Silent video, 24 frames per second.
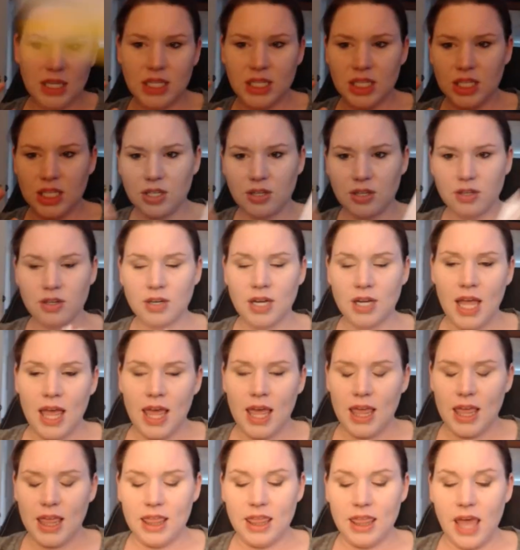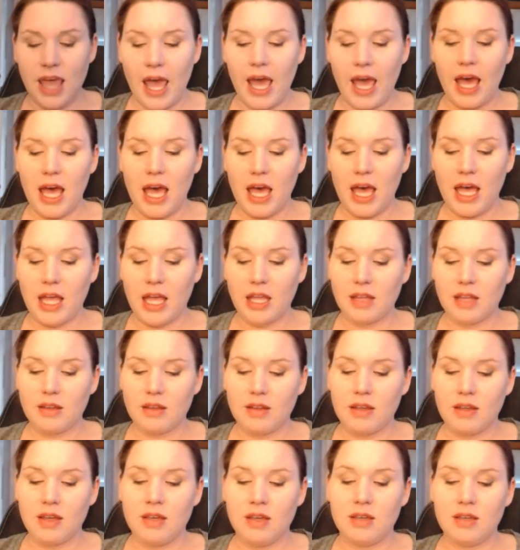here that
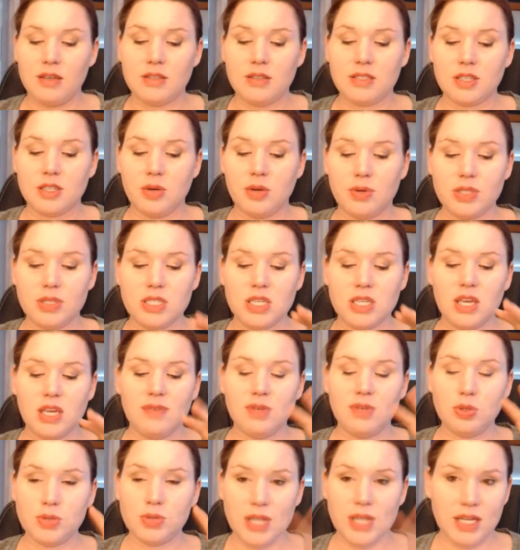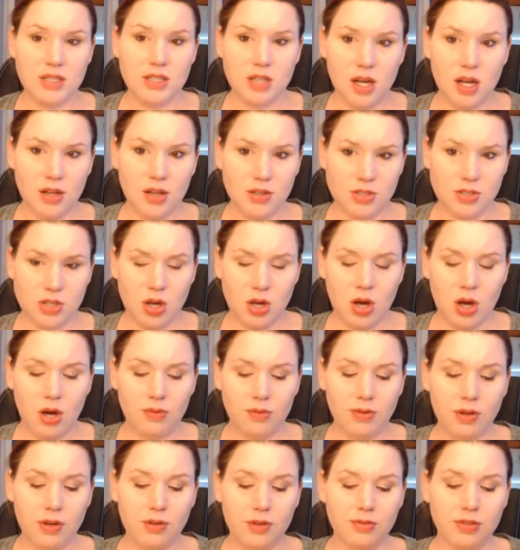is going to give you $10 off
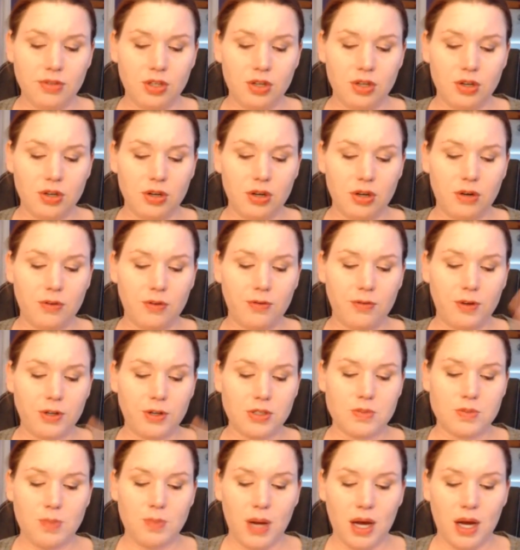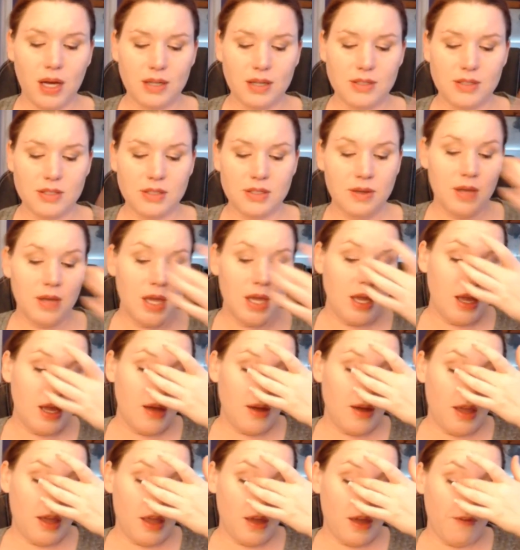of your first box
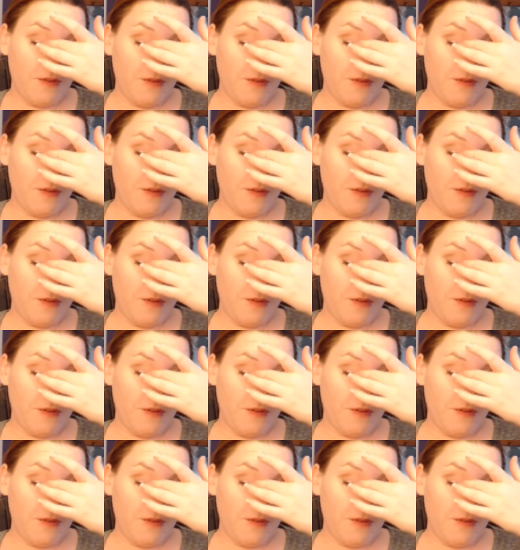if